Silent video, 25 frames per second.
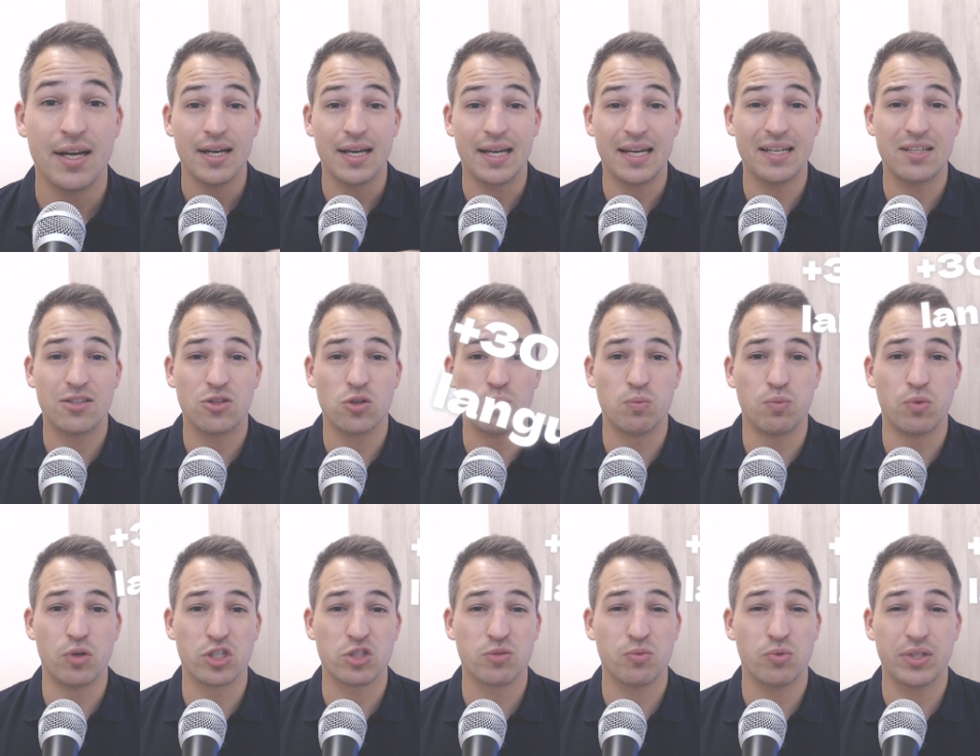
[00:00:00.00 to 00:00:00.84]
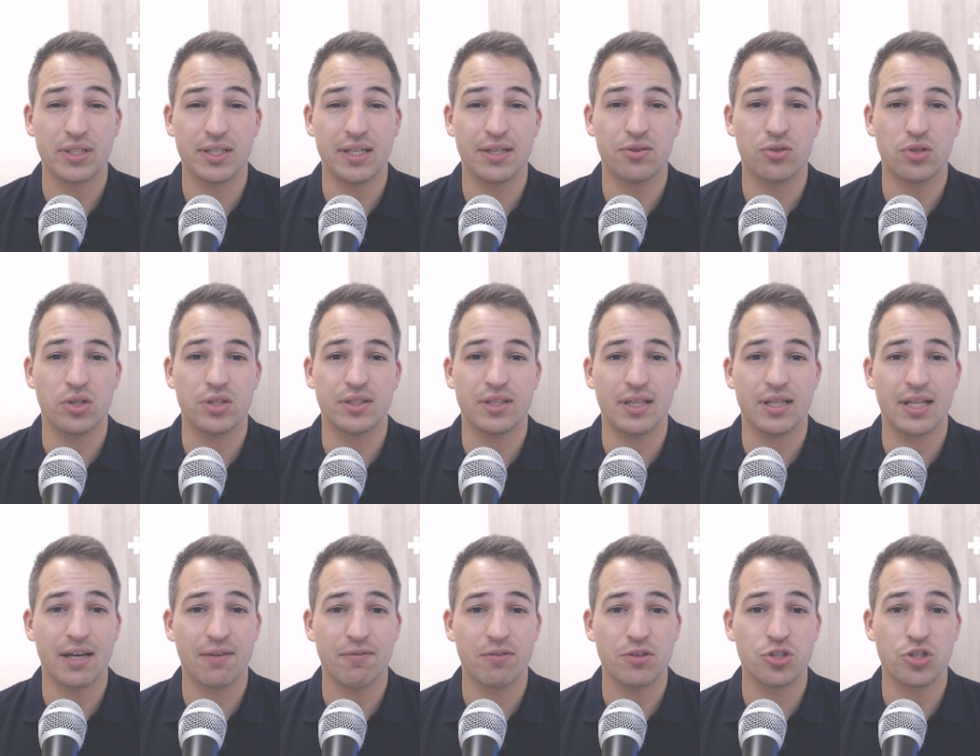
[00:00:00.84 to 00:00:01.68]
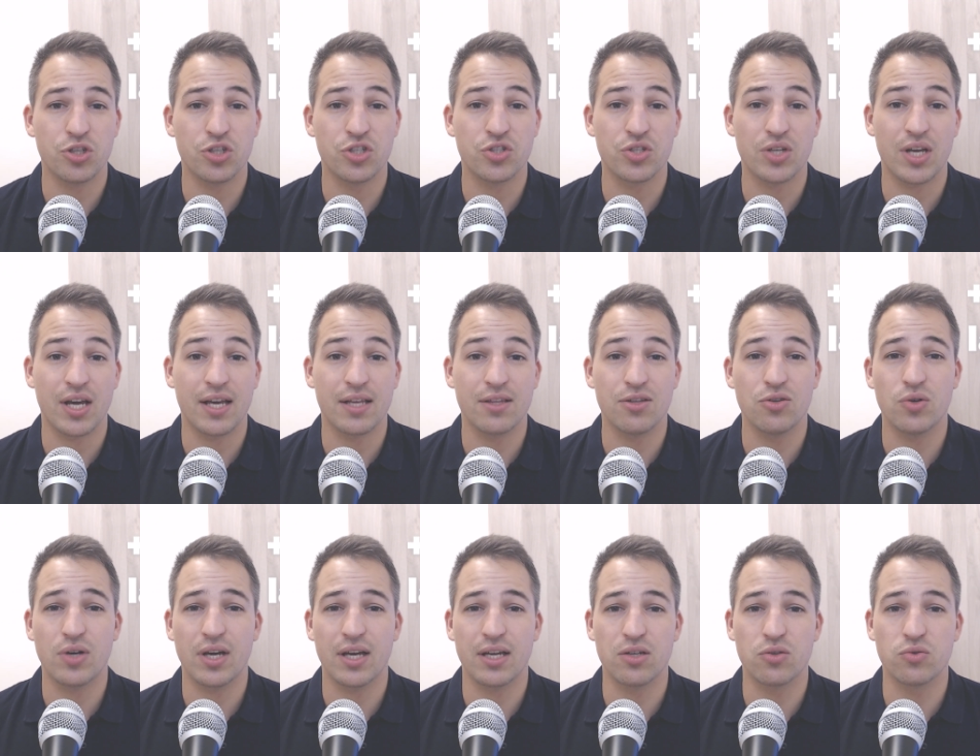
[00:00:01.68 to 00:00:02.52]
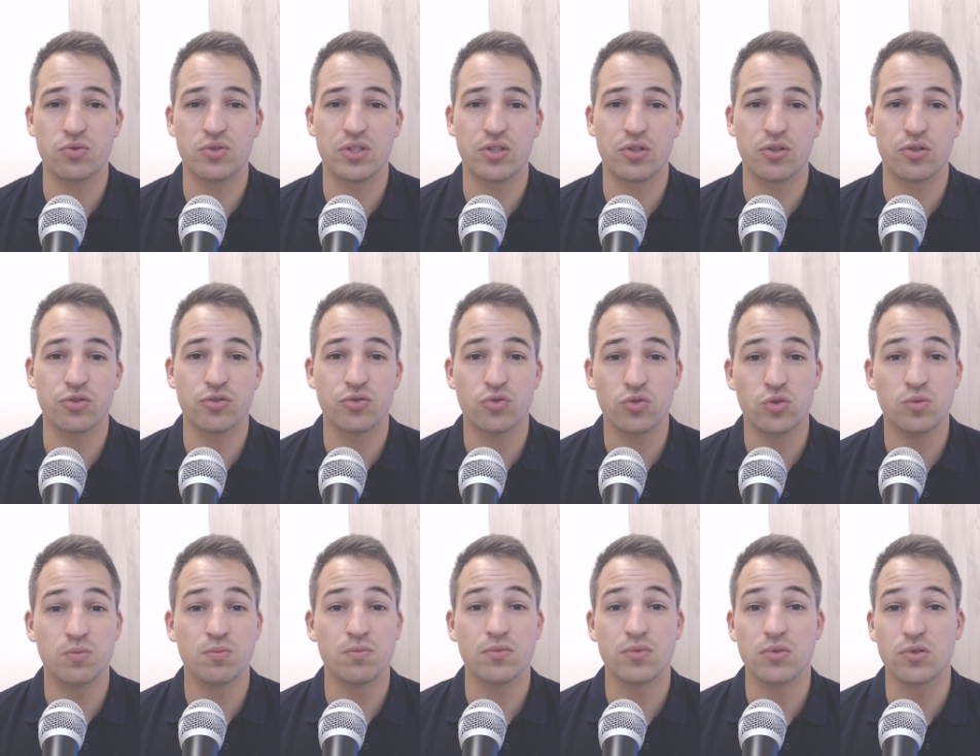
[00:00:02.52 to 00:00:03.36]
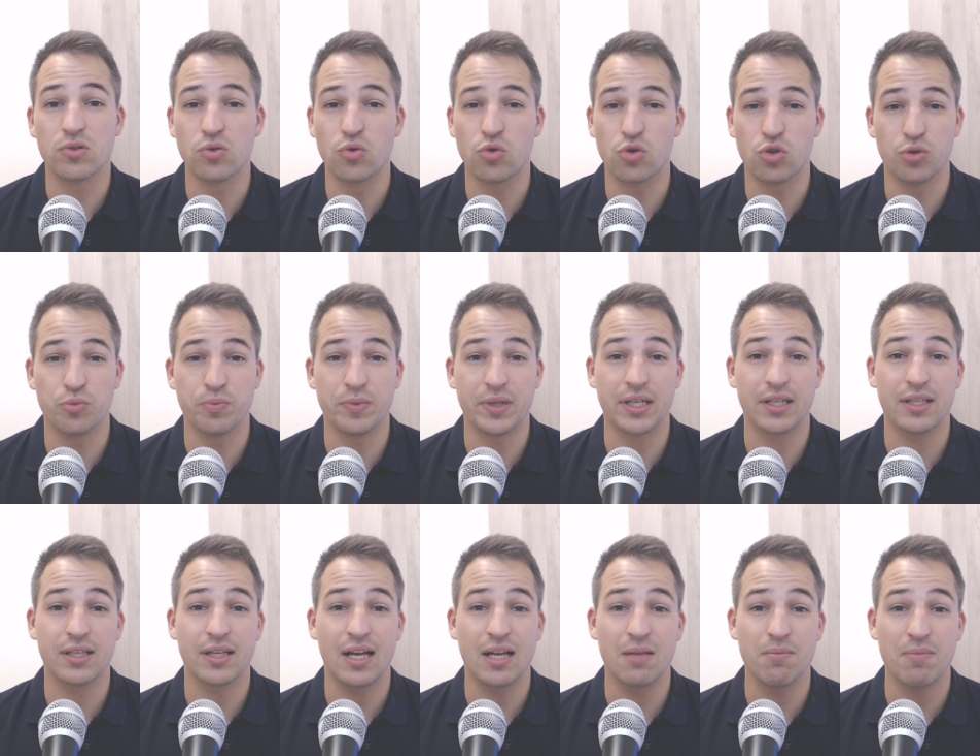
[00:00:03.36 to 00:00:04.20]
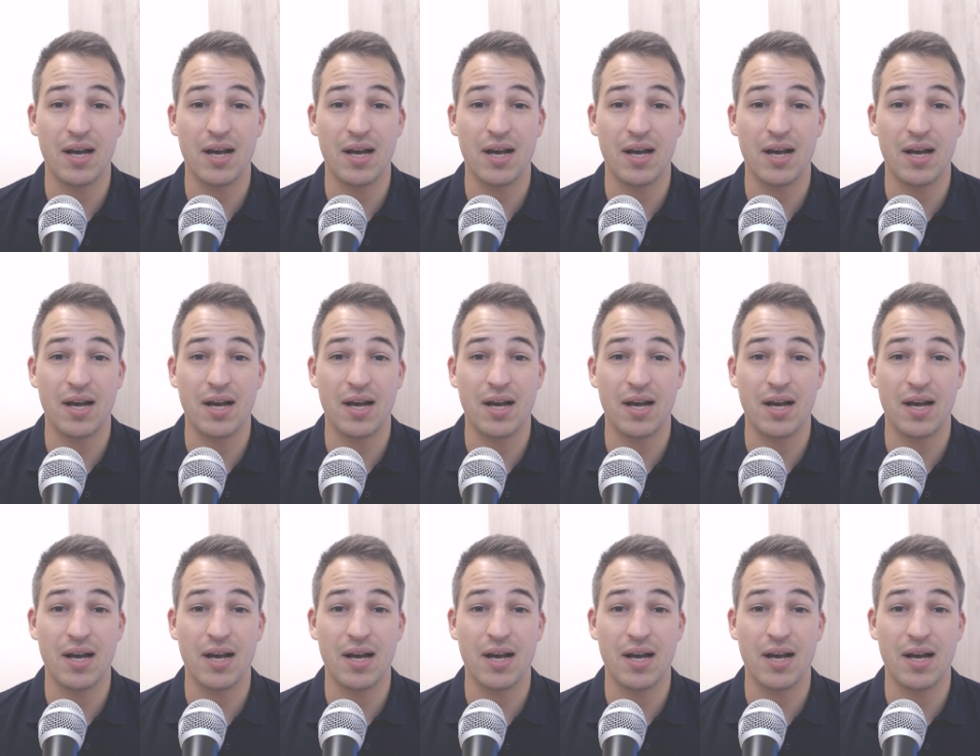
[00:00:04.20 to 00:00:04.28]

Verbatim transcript: It supports more than 30 languages and you can use it on Zoom, Google Meet and